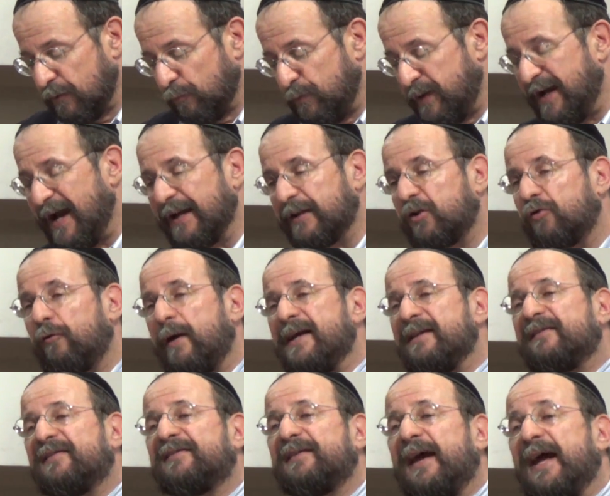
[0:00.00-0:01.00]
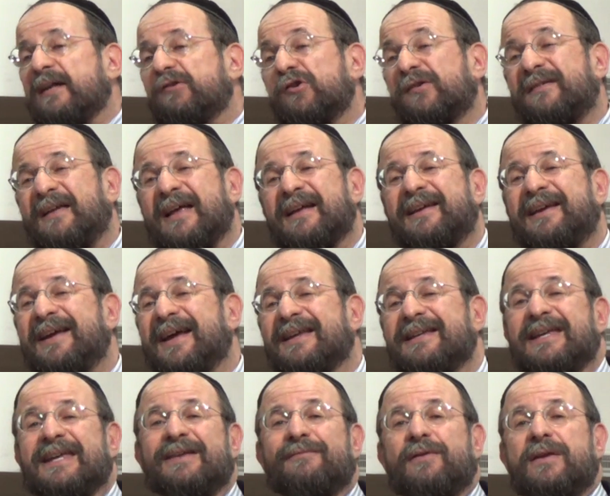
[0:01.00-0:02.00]
We had great sages, and I
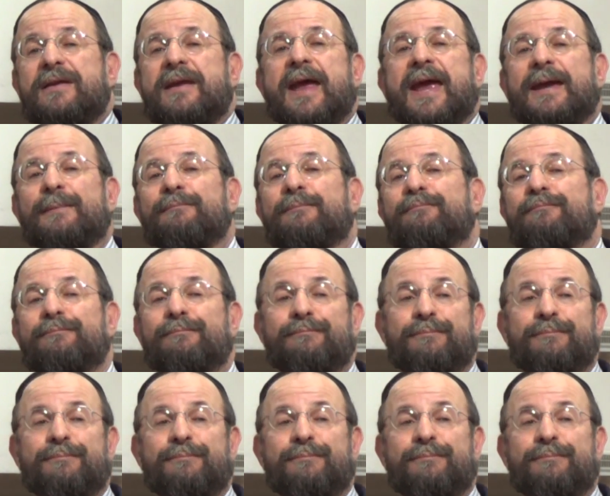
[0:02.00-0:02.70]
can't even name,